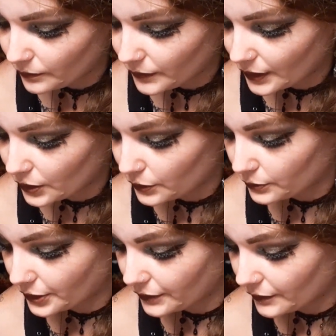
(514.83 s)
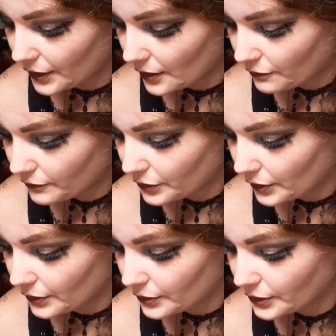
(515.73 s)
inclusive enough to
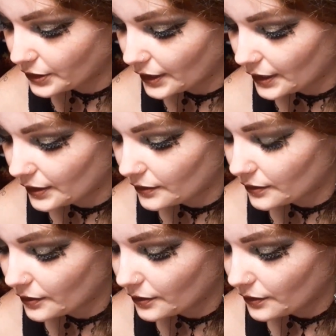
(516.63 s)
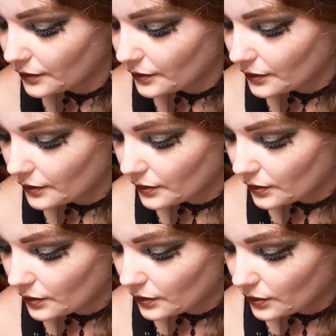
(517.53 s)
understand
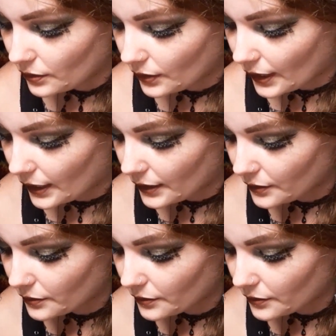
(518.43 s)
that